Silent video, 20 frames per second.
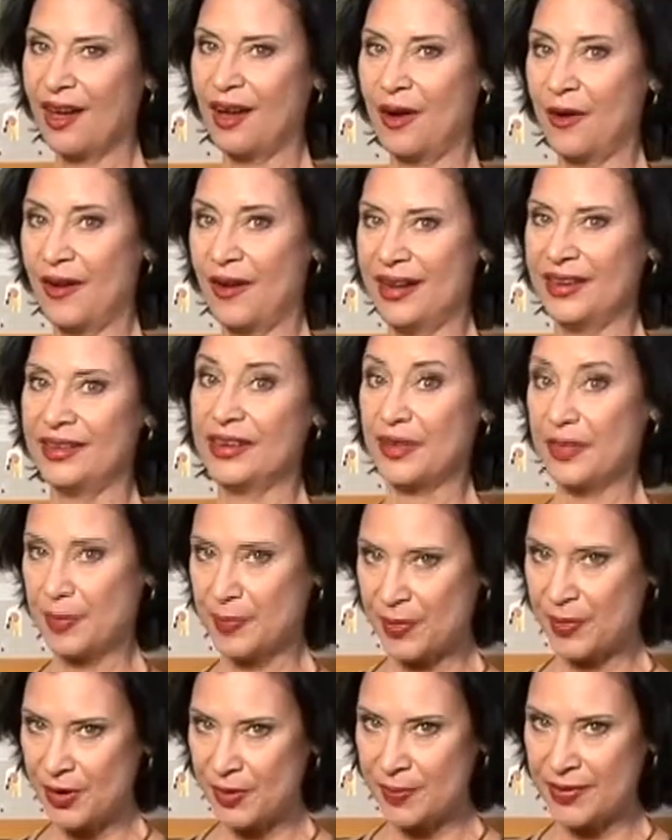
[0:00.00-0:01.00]
All right, now the
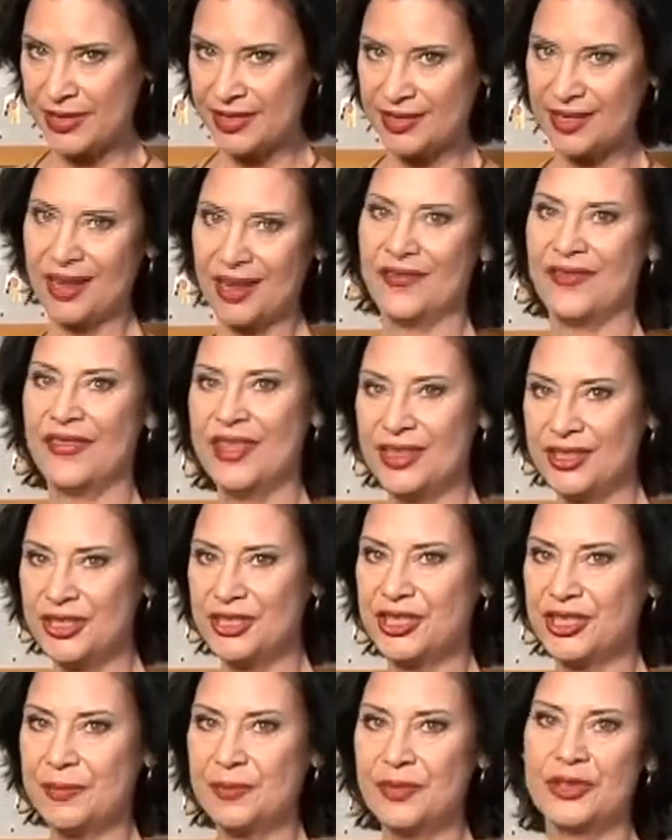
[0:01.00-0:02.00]
purpose of this
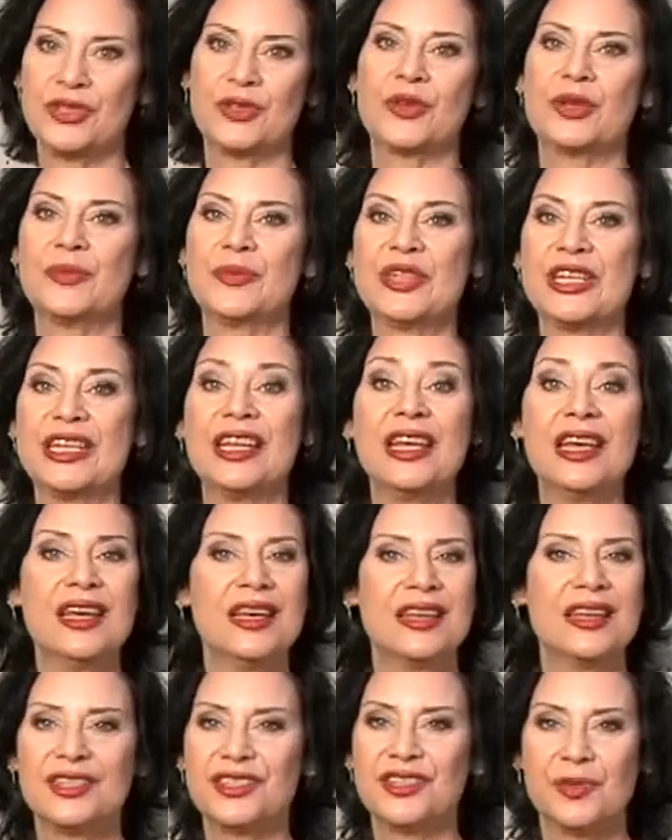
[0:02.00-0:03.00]
gem prescription
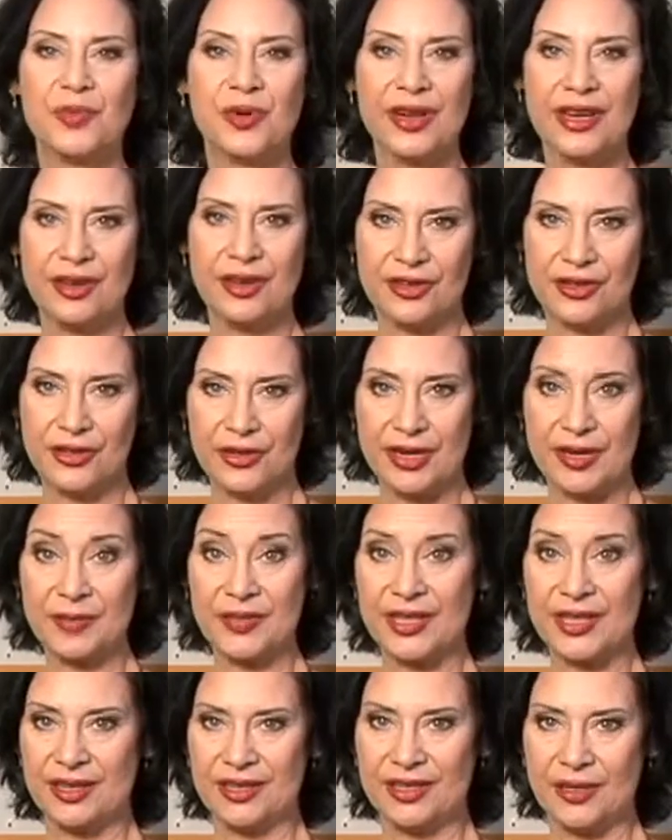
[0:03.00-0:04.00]
is to bring your
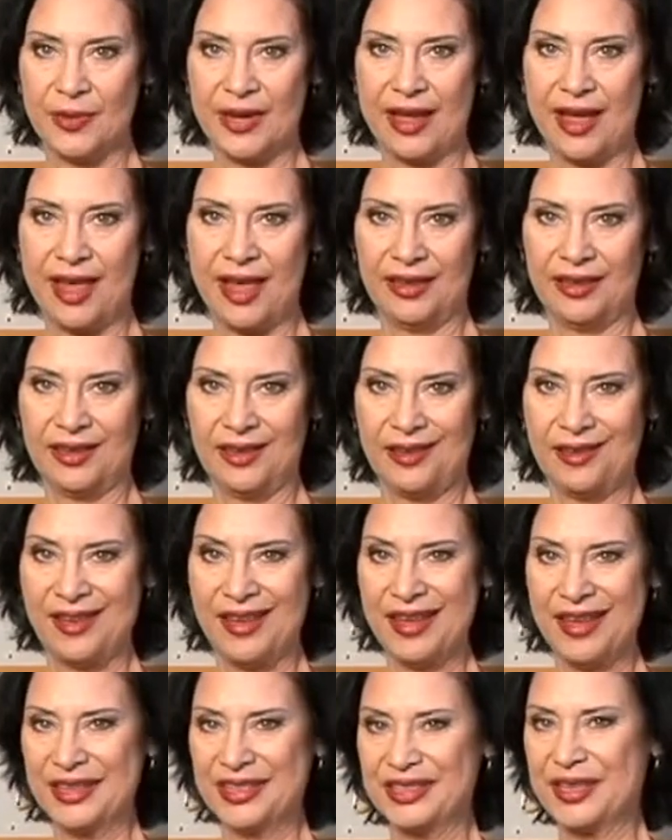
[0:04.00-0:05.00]
dreams into reality,
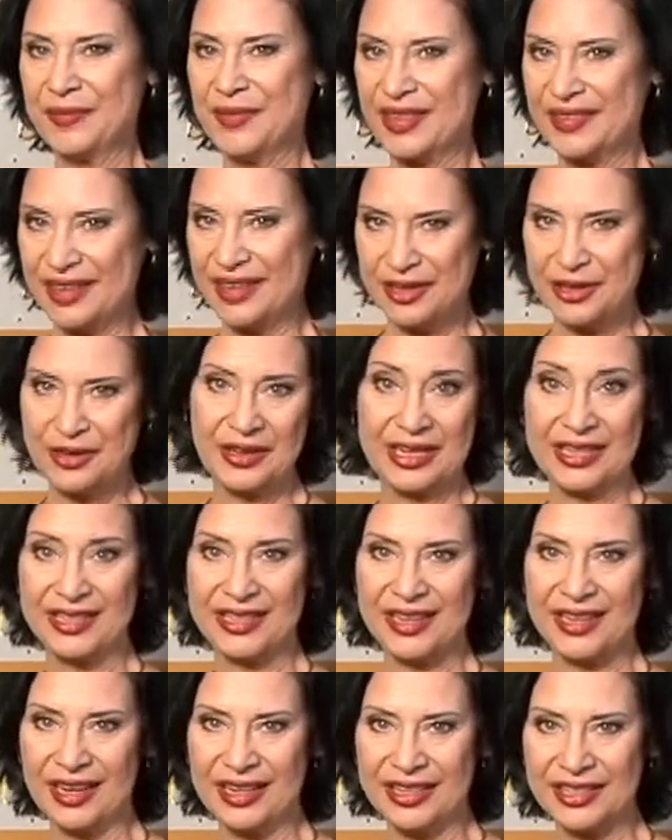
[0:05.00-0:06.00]
something that you can
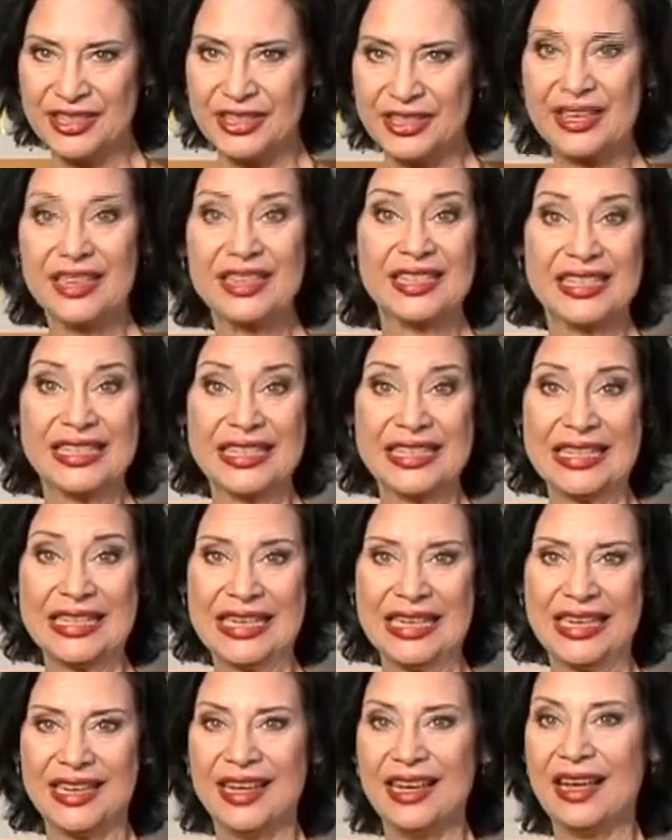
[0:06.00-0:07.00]
touch,
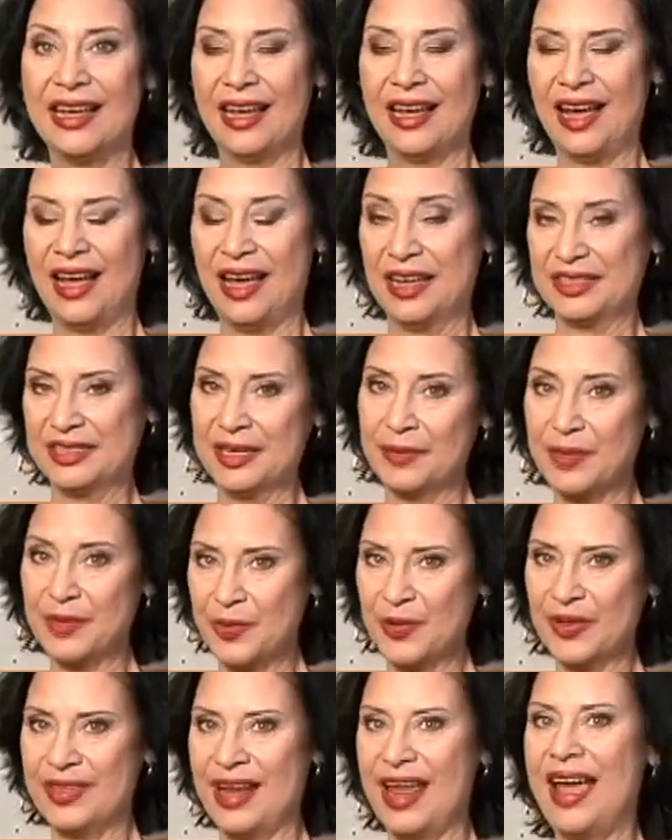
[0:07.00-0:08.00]
see, something
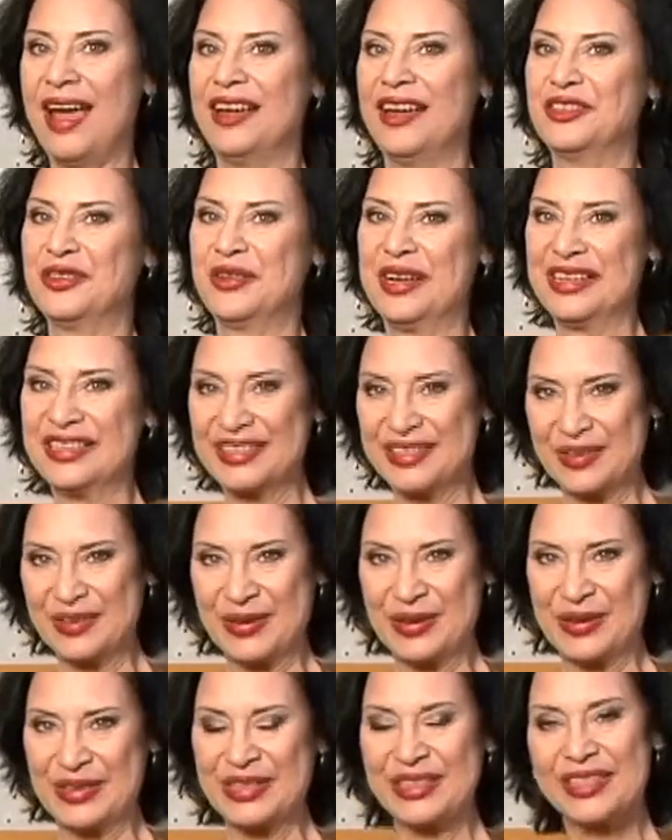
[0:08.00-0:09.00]
with an address
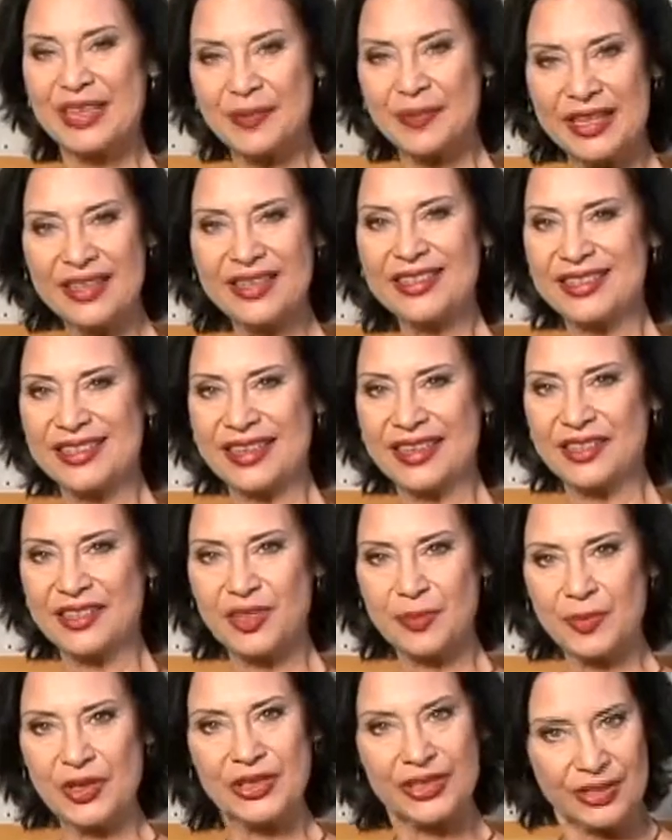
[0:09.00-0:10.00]
or something that's
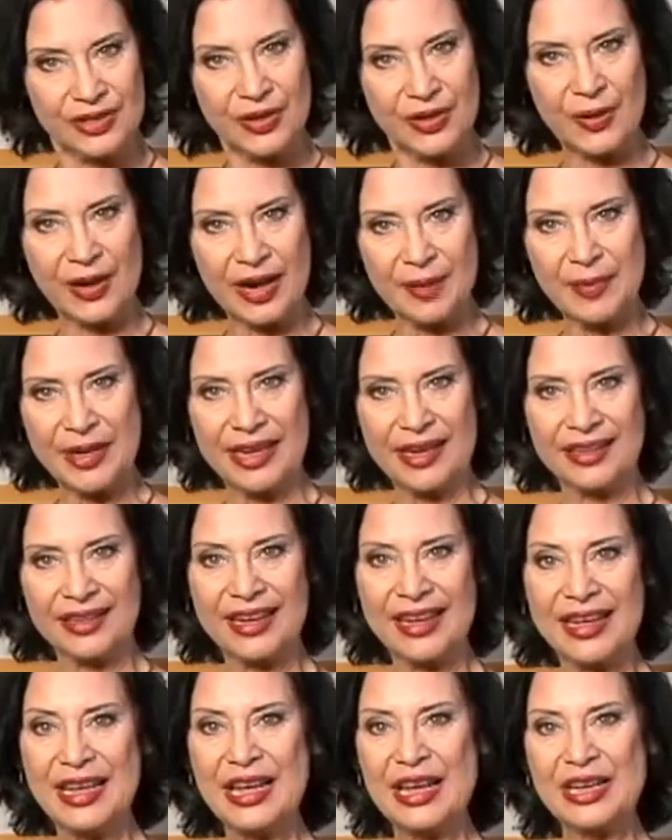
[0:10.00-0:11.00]
tangible, you know what I mean.
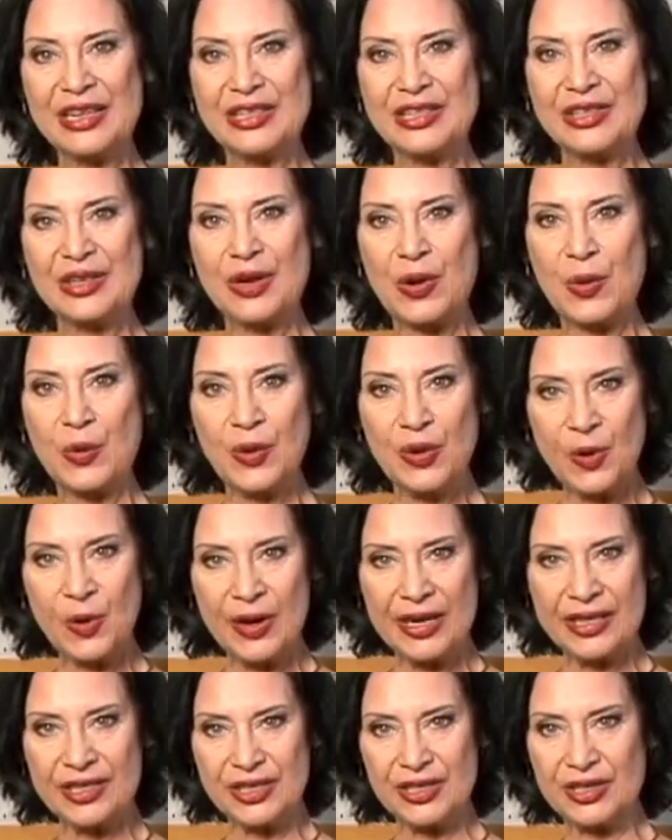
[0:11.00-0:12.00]
So we're
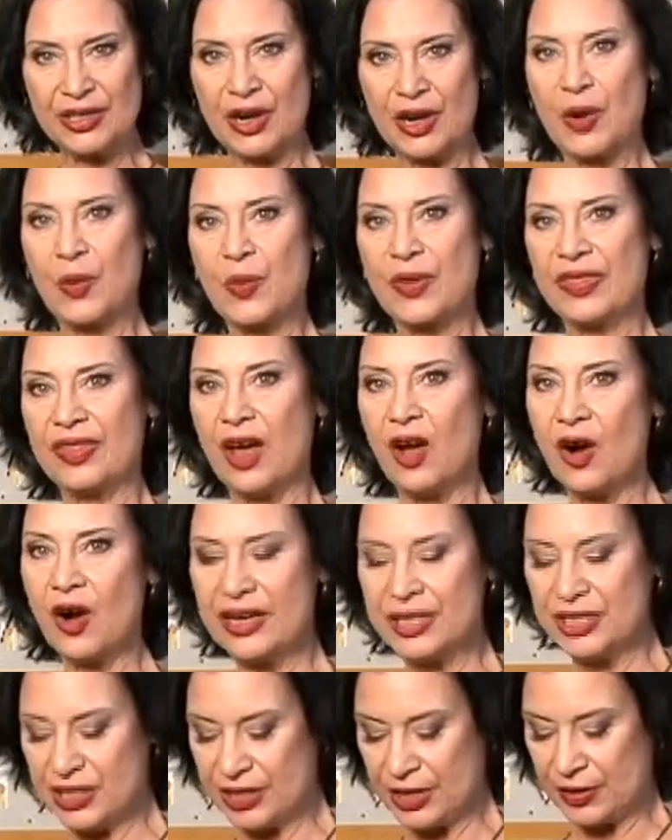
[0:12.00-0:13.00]
going to start with the
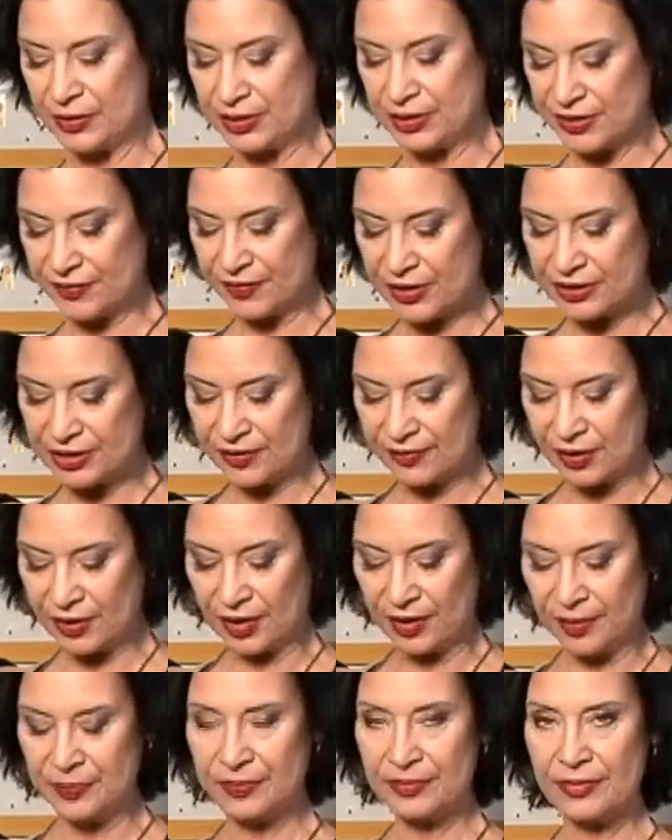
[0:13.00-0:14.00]
orange stones. First of
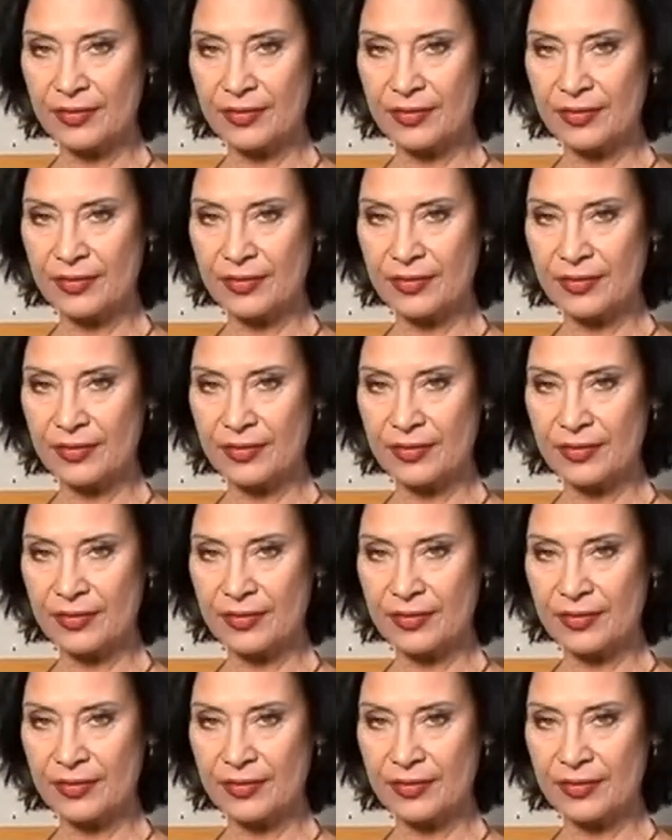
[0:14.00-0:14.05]
all,